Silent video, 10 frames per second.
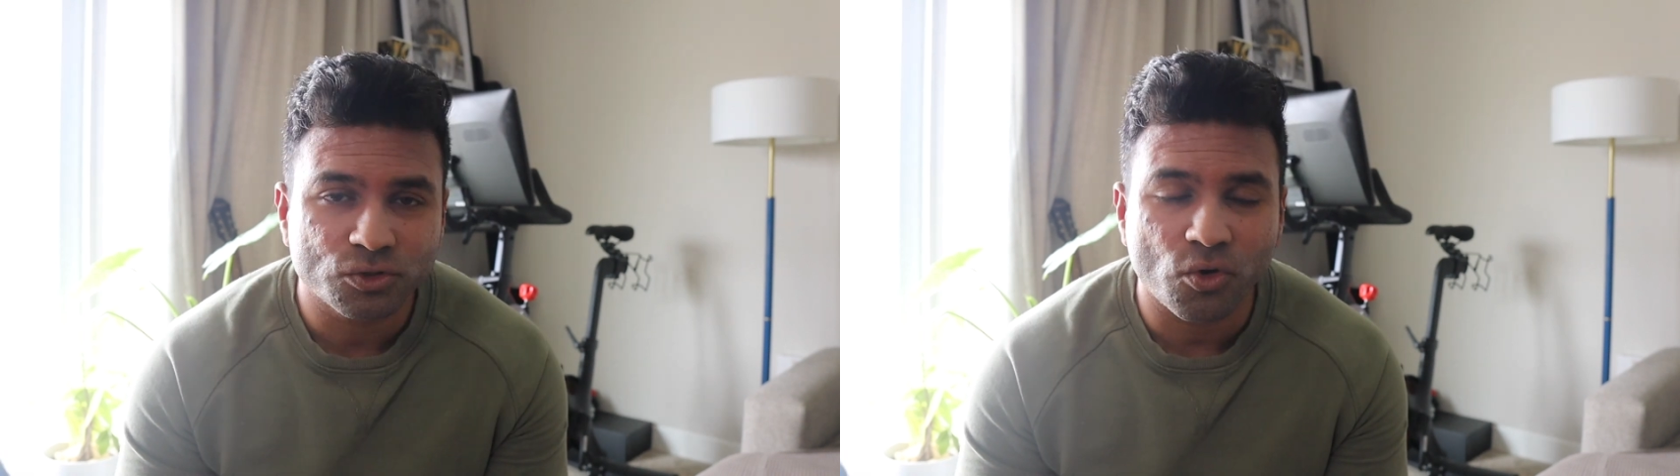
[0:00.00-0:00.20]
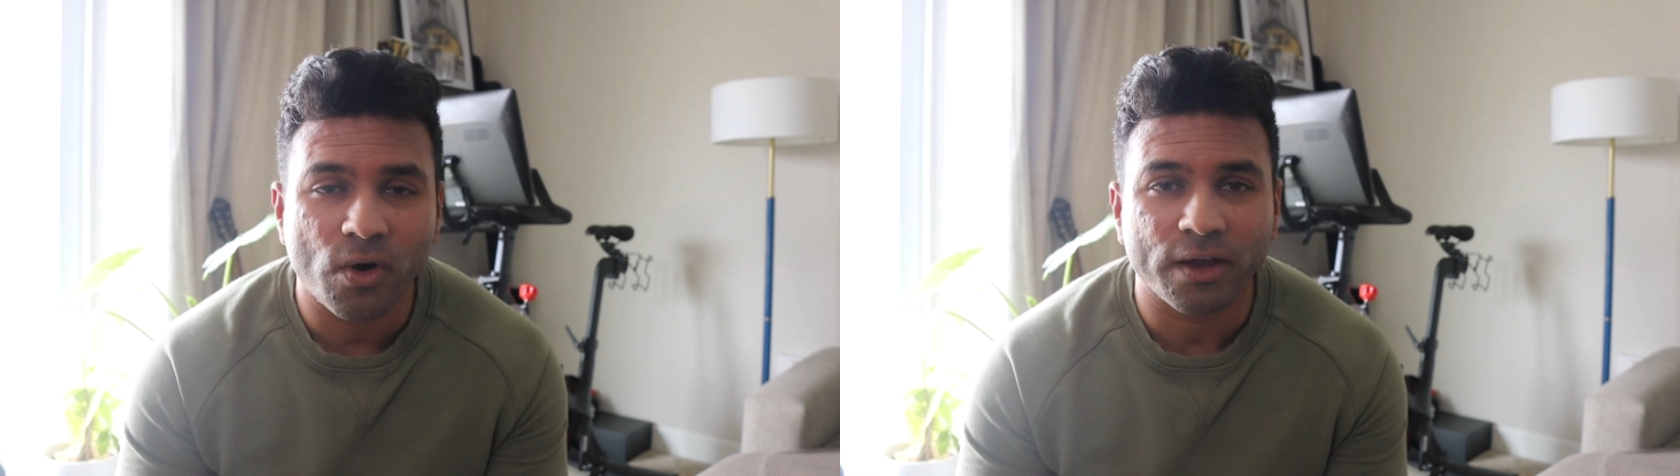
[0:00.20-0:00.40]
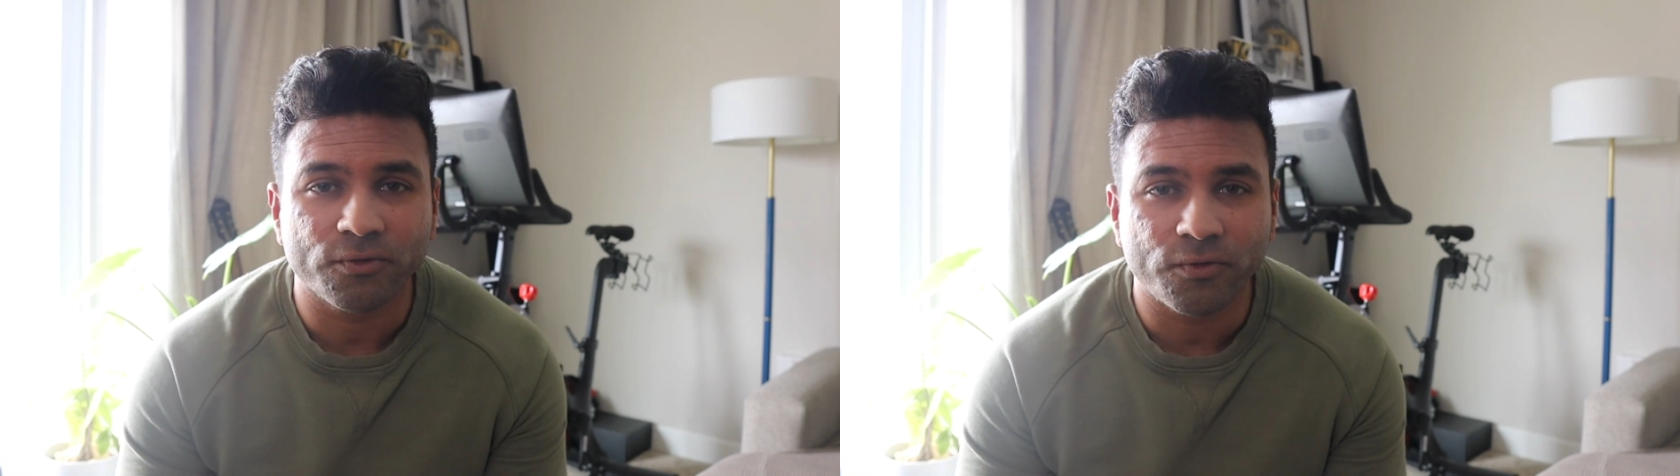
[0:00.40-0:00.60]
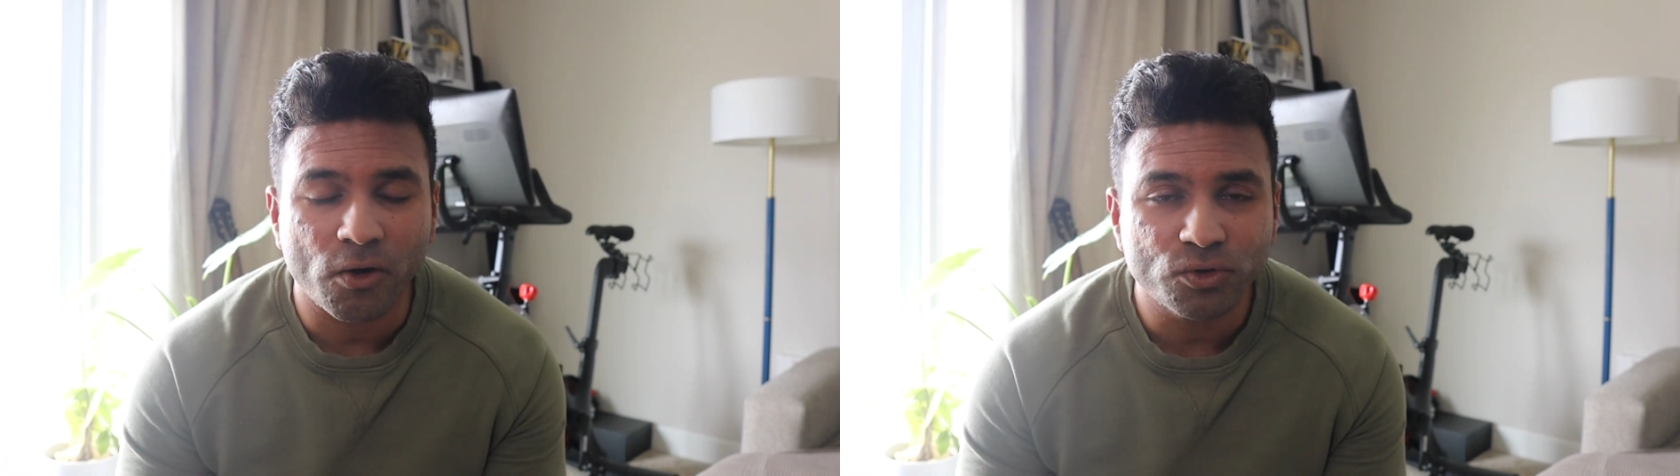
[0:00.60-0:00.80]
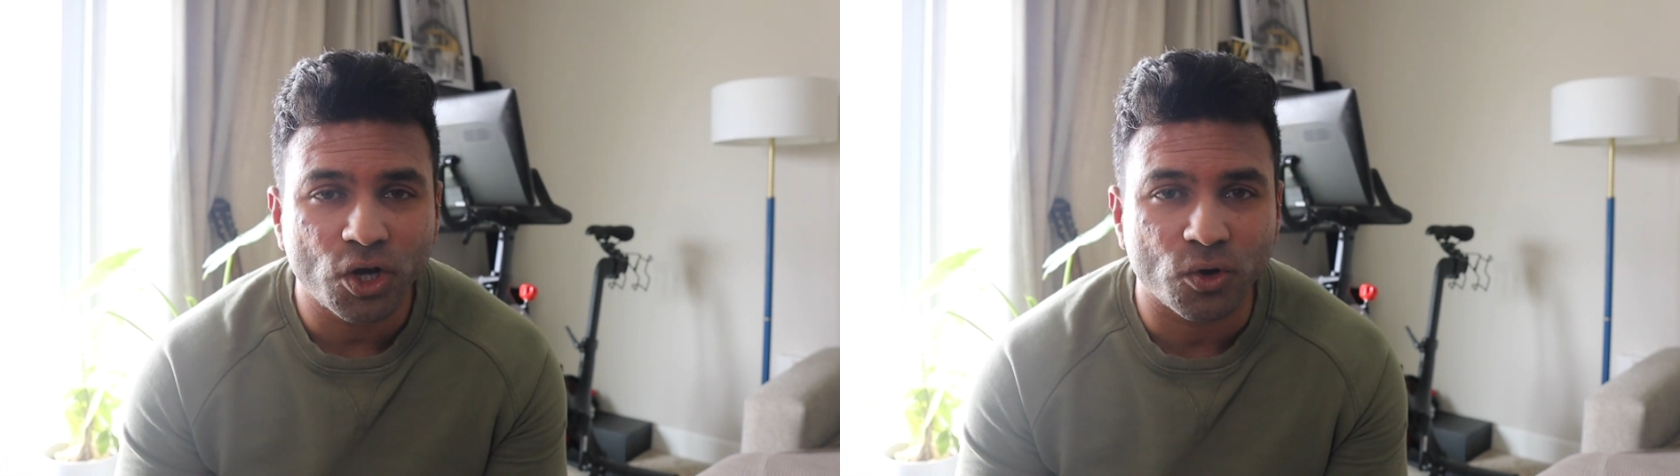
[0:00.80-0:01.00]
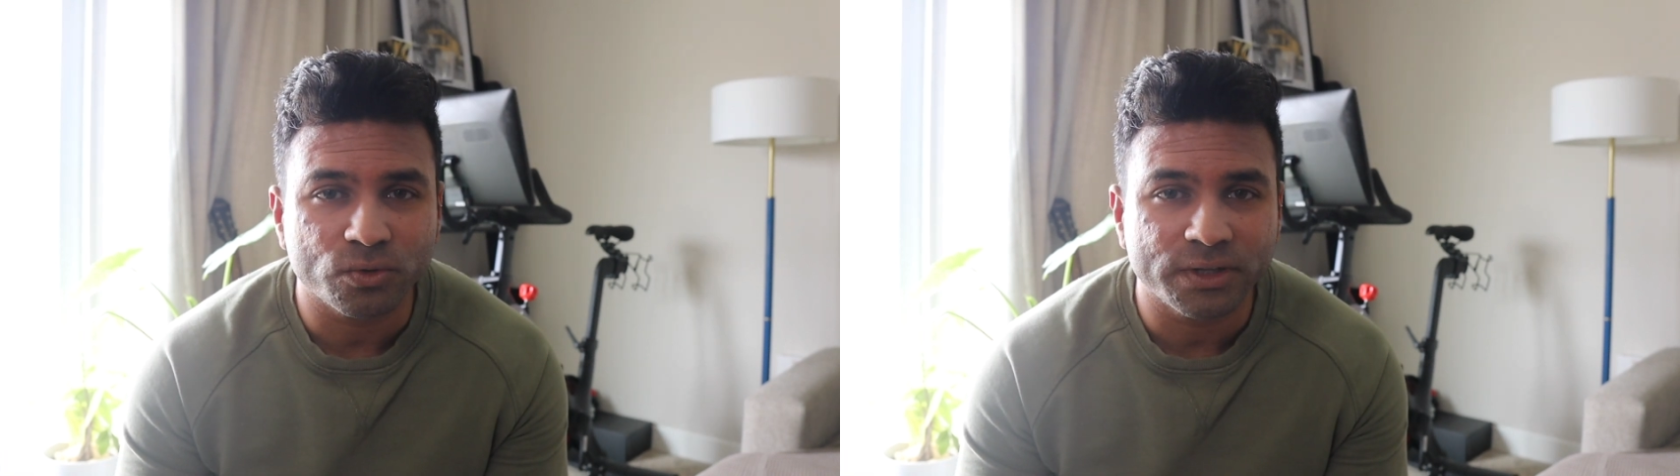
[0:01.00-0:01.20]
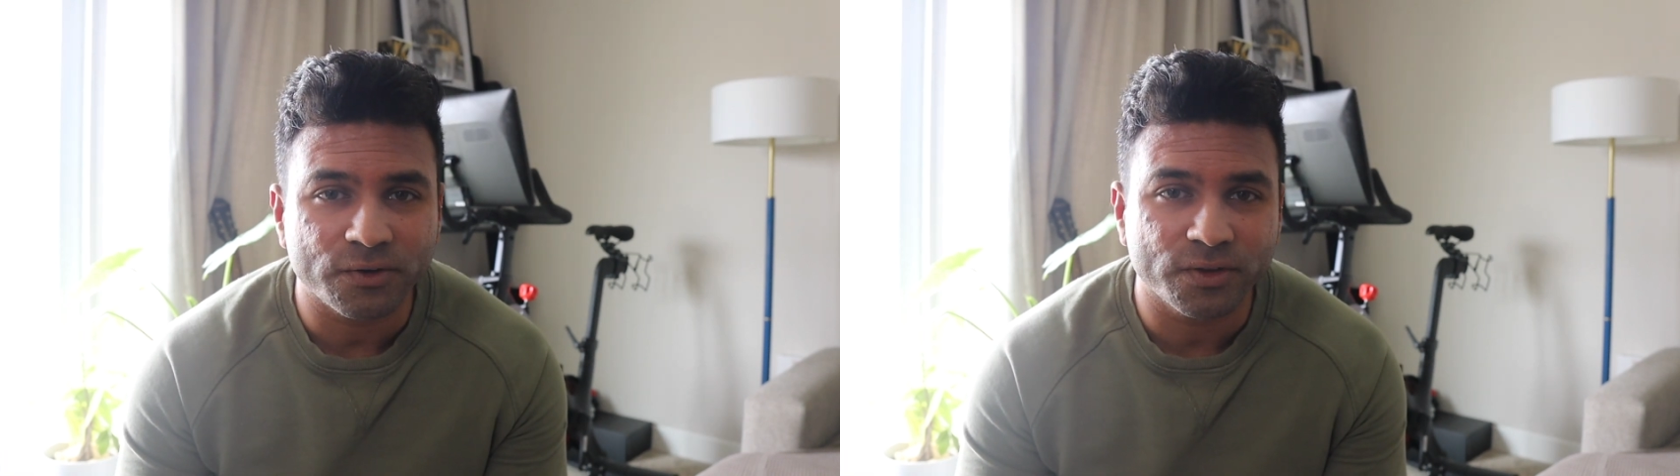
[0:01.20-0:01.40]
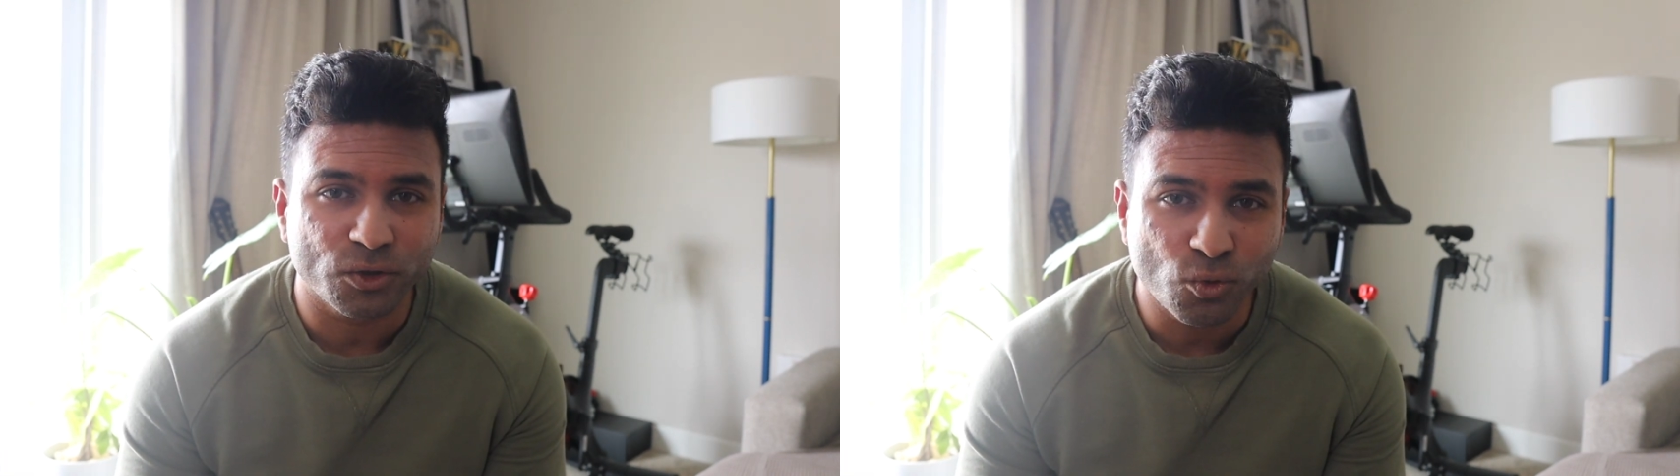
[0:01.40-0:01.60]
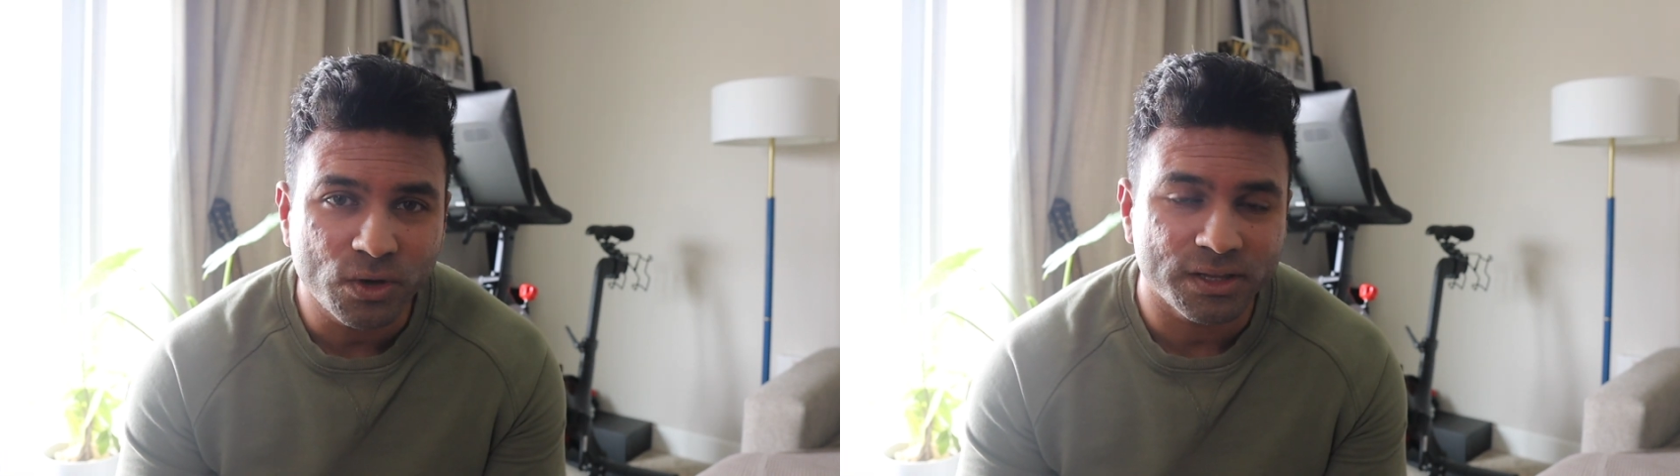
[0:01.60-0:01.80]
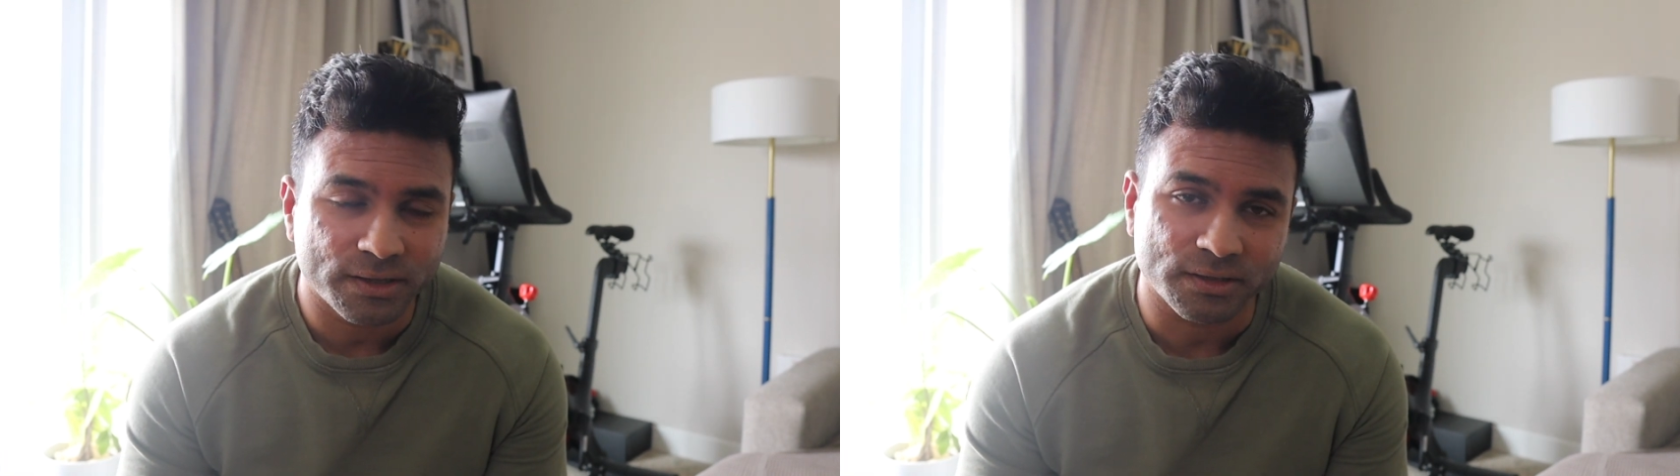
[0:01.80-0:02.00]
So I found out that with
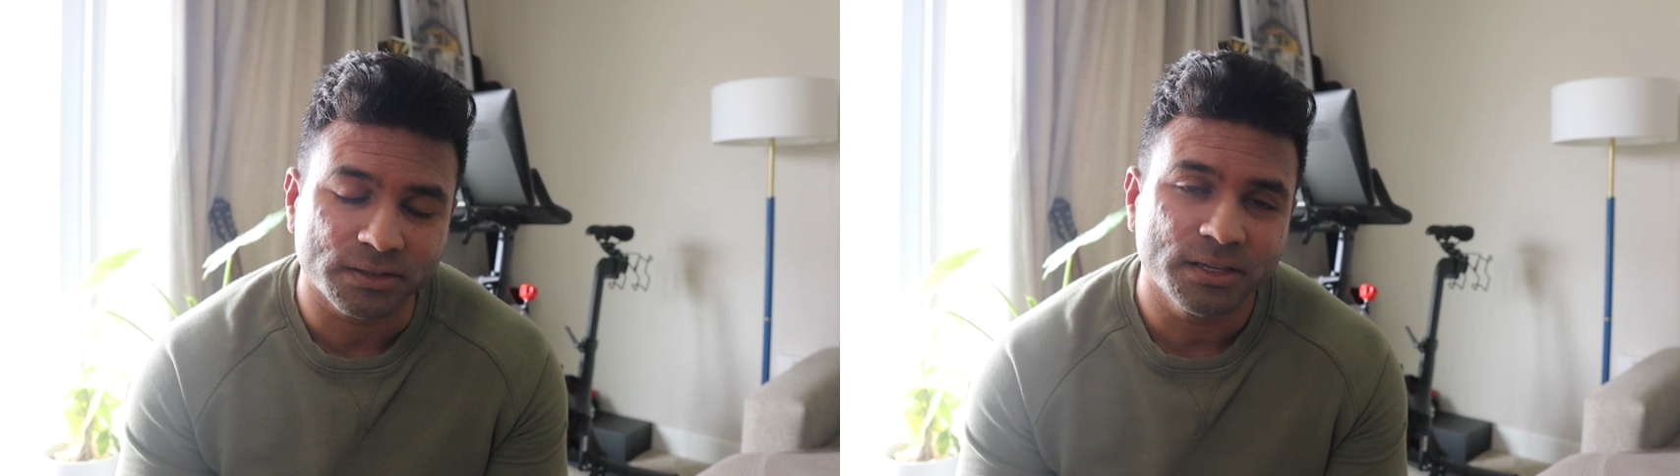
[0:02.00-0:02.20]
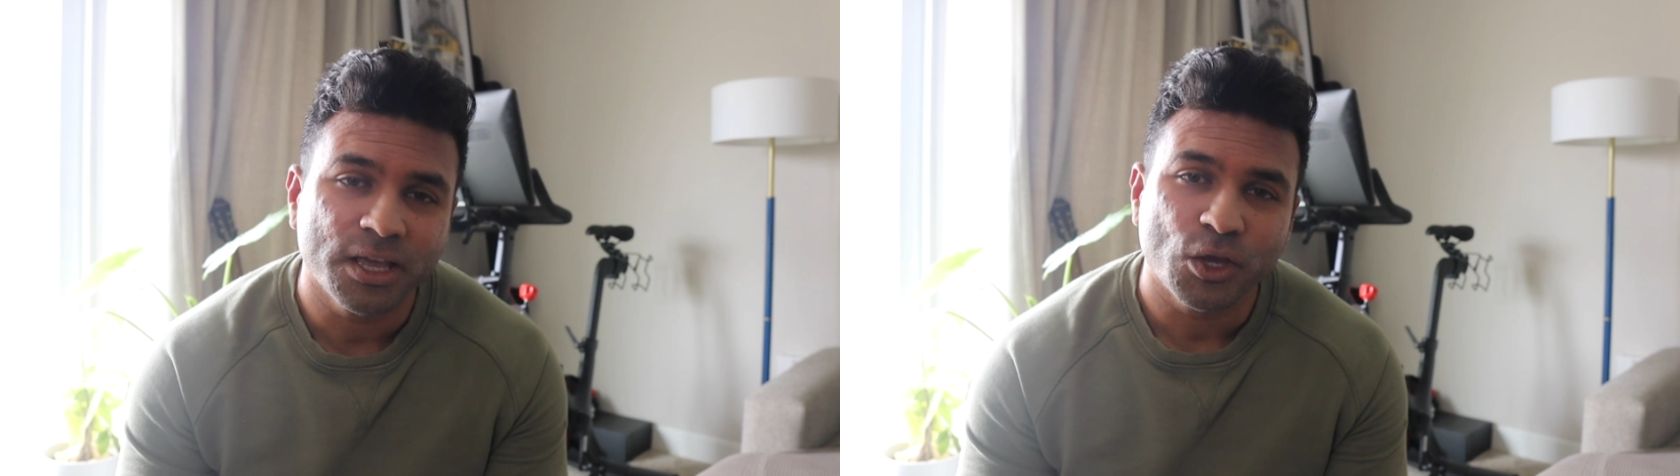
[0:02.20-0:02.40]
Google Earth,